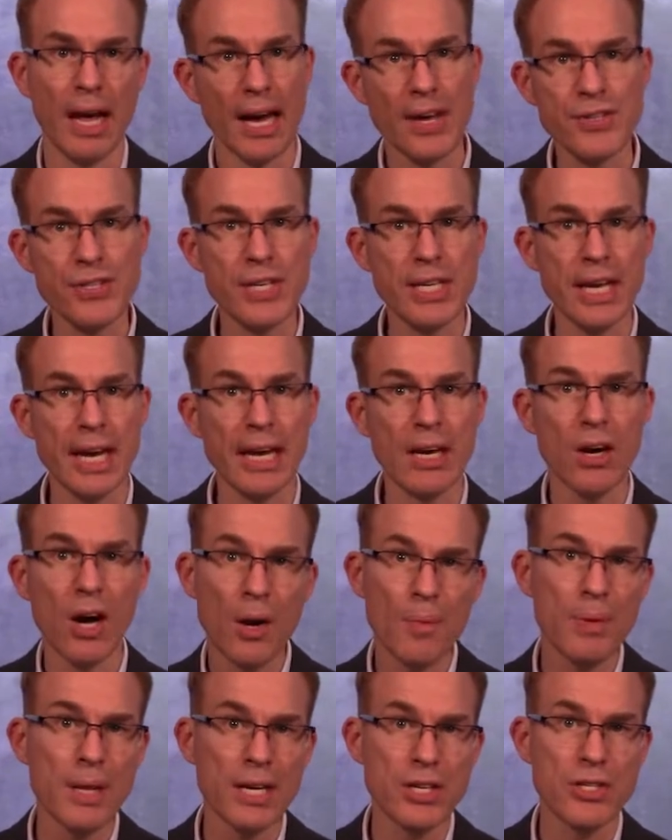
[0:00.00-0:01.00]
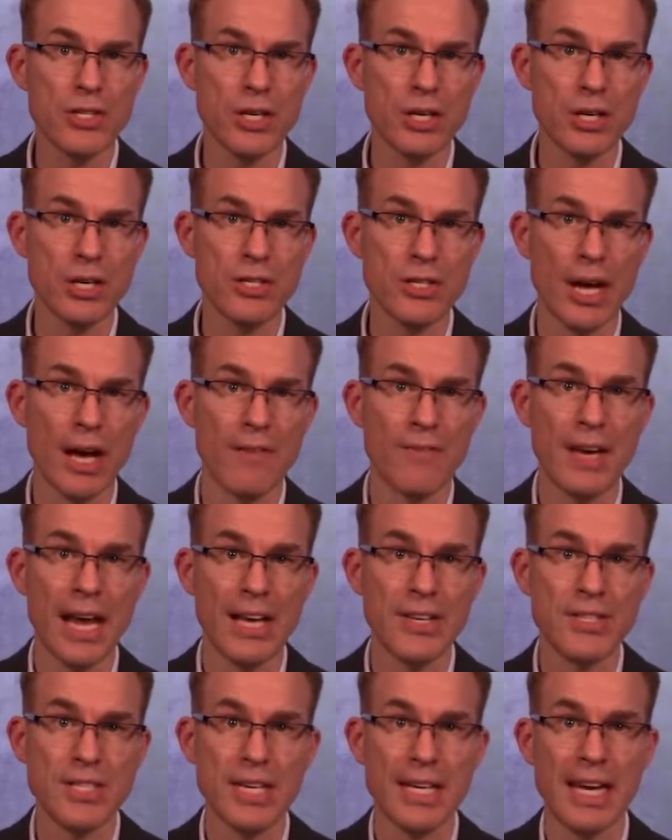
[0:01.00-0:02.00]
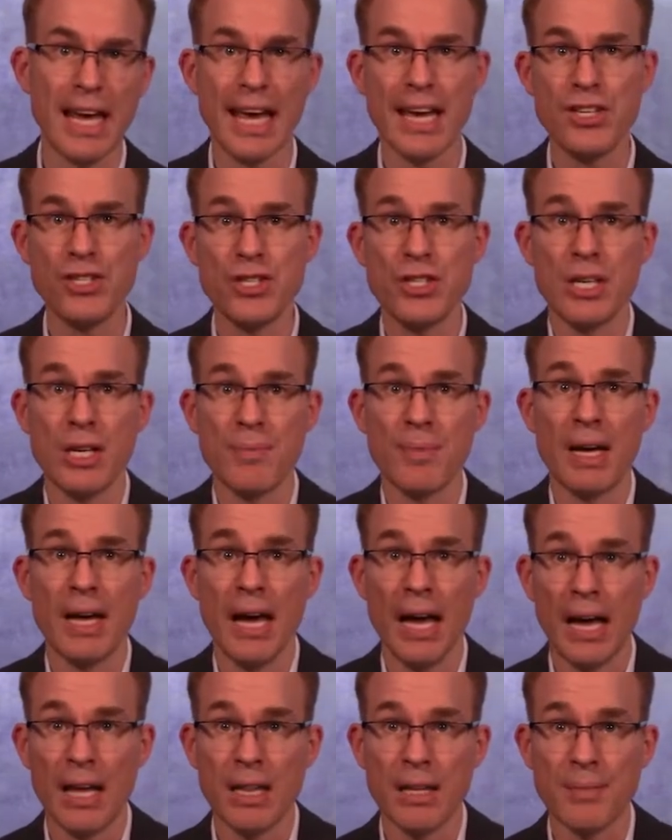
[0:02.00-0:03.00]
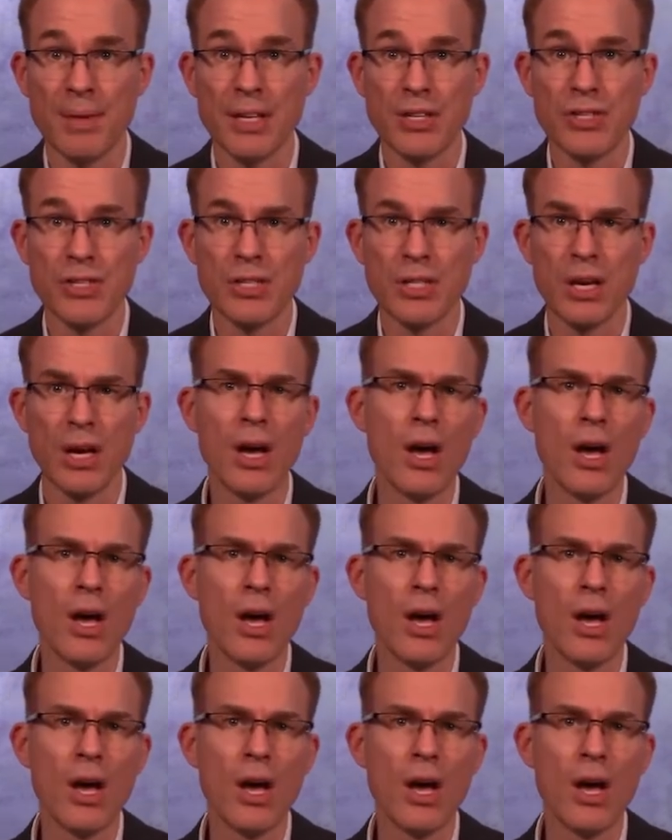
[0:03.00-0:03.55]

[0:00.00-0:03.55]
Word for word: I see a complex series of nested HTML elements.